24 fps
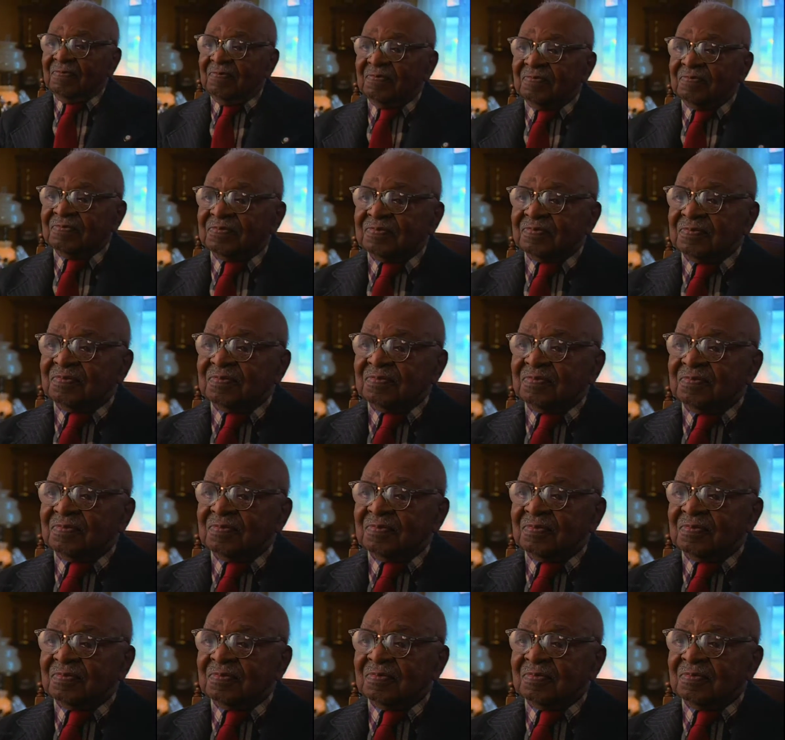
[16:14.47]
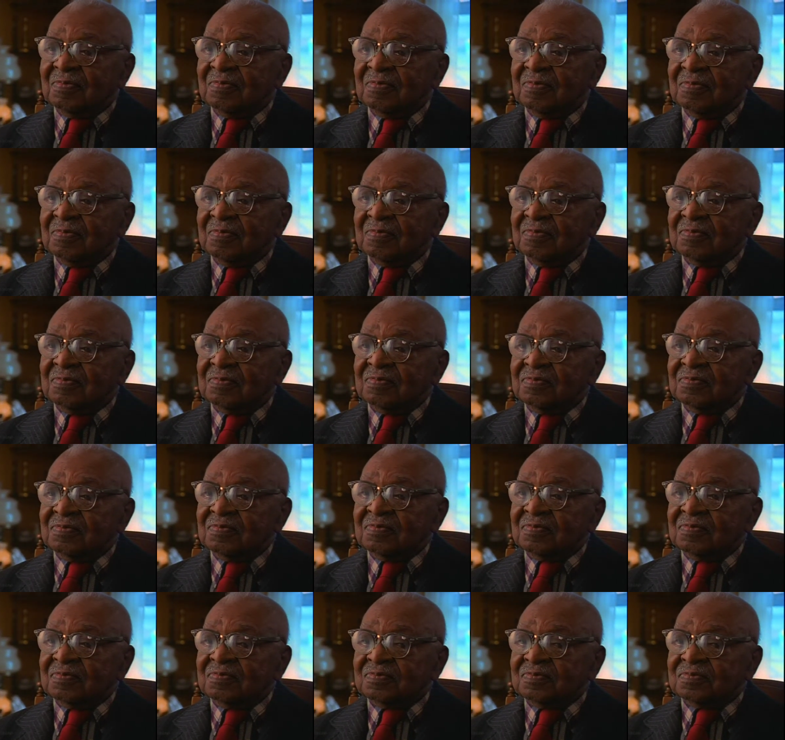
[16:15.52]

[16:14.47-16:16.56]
(silence)